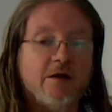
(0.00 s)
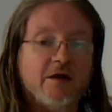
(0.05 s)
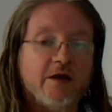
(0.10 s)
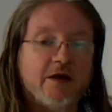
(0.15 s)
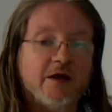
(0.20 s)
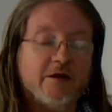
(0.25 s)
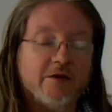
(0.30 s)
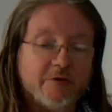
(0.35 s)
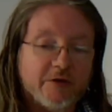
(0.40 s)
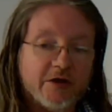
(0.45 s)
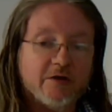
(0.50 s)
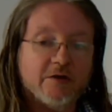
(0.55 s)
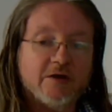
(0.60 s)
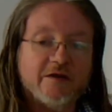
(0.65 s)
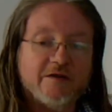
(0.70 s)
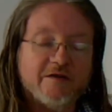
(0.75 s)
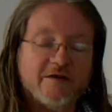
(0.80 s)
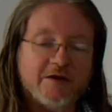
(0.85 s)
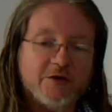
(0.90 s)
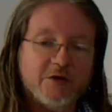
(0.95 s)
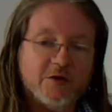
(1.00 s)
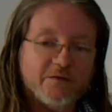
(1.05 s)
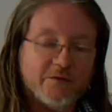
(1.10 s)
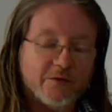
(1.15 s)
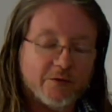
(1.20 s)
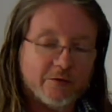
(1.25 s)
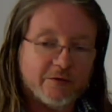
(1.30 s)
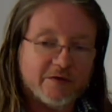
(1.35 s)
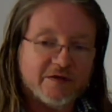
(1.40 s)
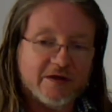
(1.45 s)
Hello, Nicola. Thank you
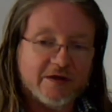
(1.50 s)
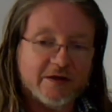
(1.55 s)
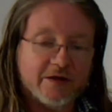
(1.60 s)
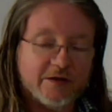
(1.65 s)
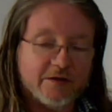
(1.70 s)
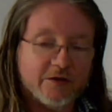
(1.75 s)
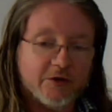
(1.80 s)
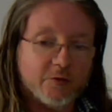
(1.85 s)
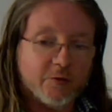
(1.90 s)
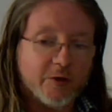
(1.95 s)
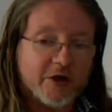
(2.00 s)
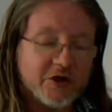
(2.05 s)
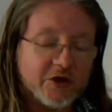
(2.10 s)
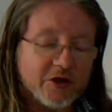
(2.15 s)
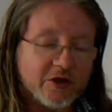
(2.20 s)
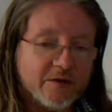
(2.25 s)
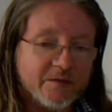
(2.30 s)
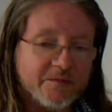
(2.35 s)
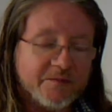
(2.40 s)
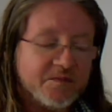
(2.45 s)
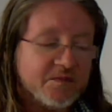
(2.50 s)
for sending in your question.